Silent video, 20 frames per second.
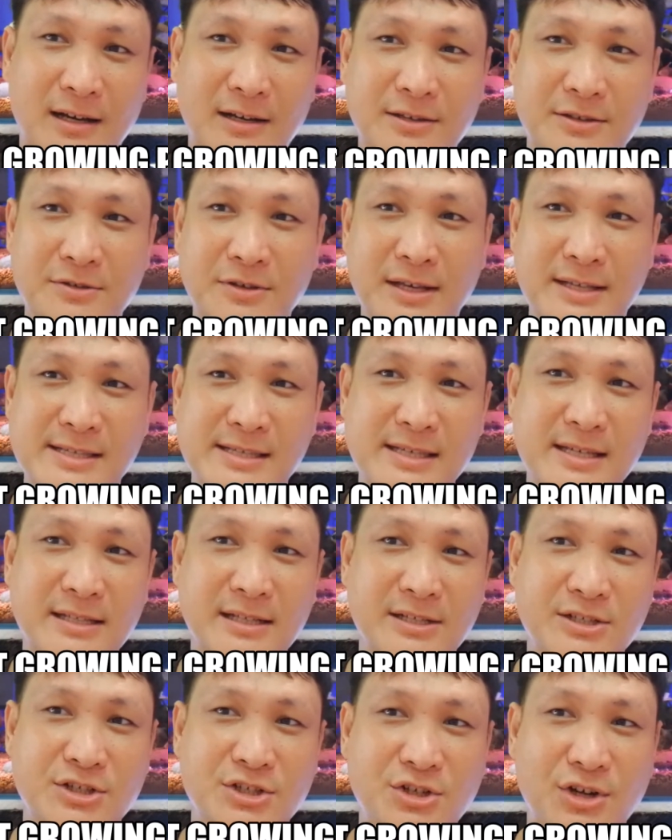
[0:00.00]
You can see
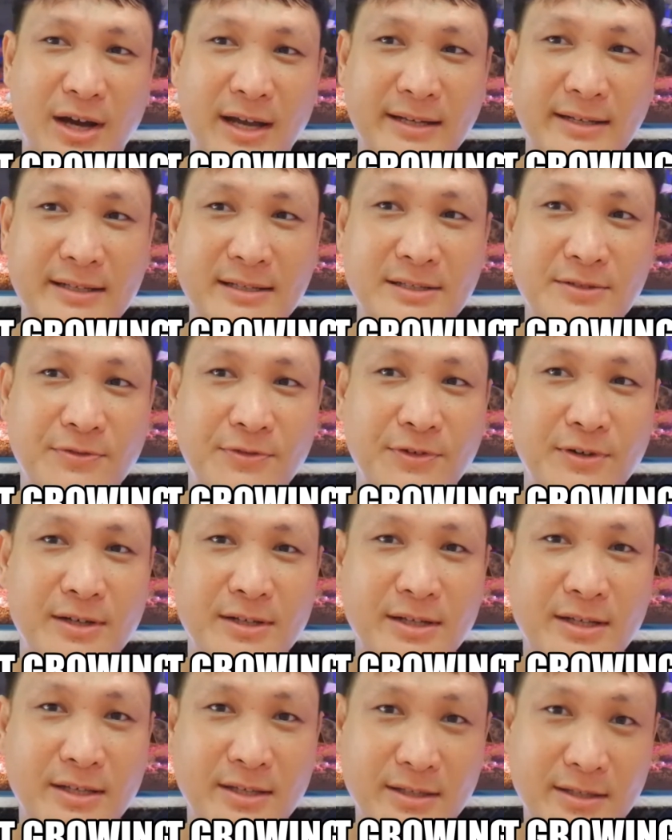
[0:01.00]
the trident
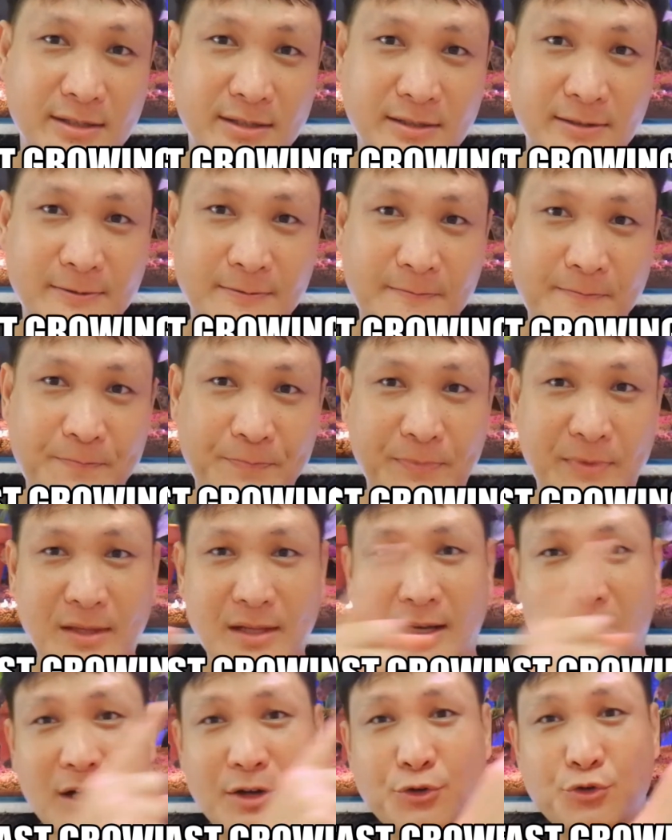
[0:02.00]
fern here,
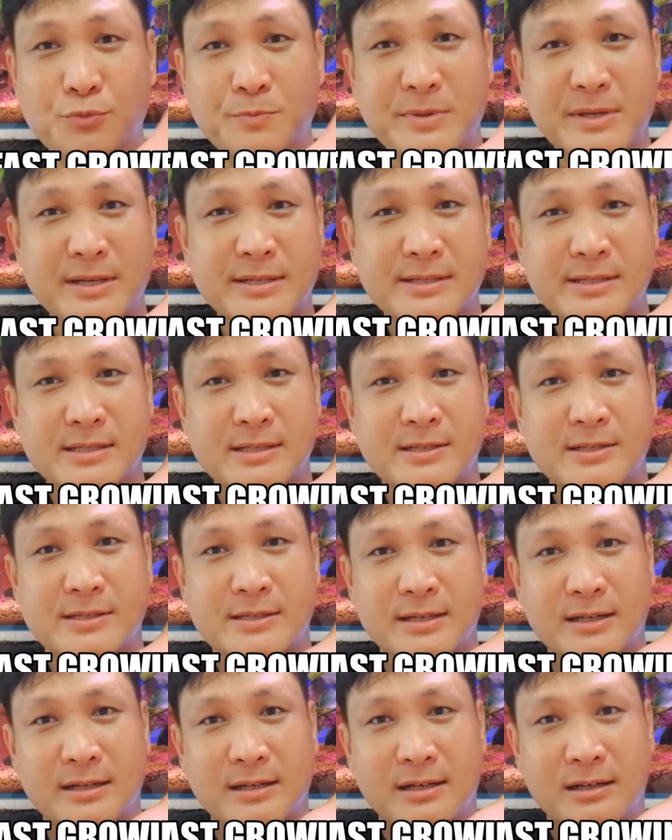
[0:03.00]

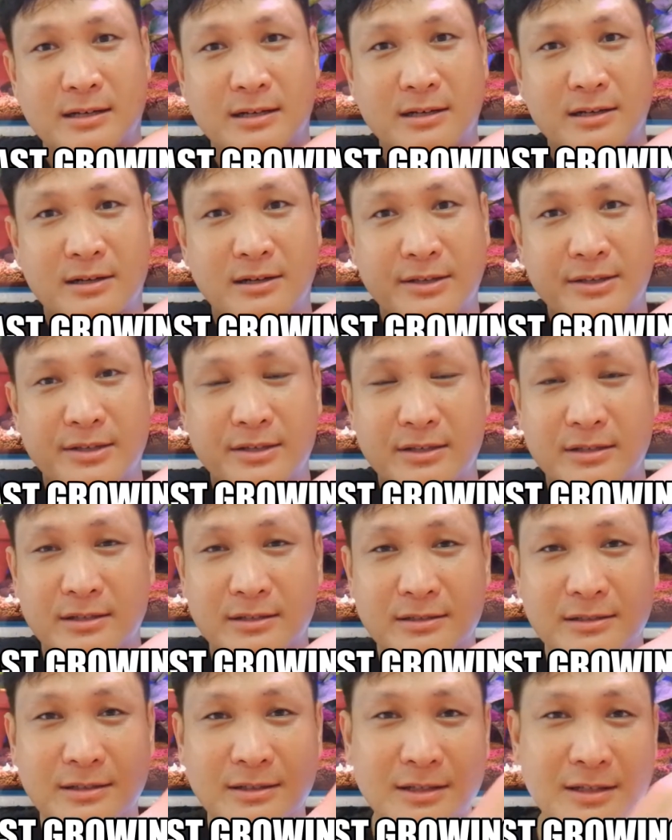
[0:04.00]
Anubias
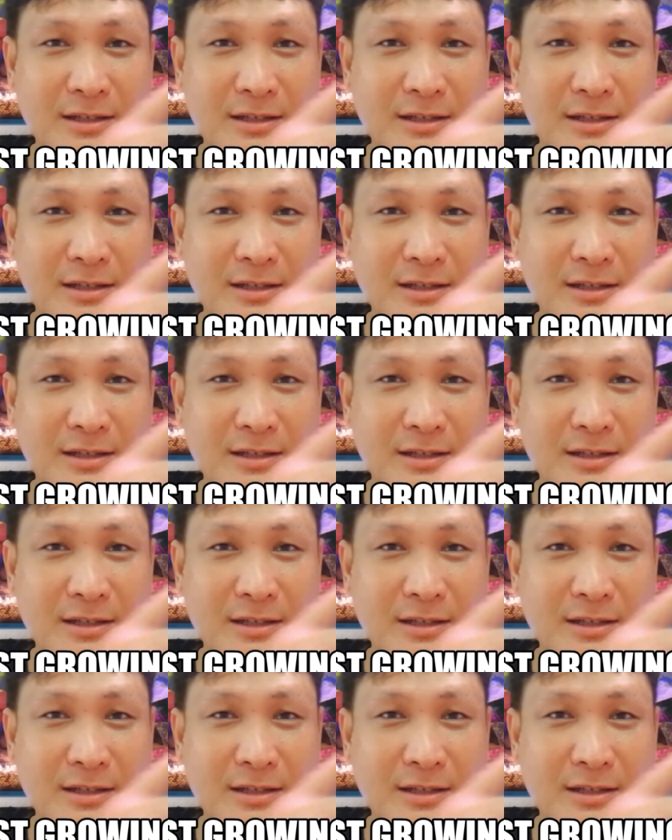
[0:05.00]
here.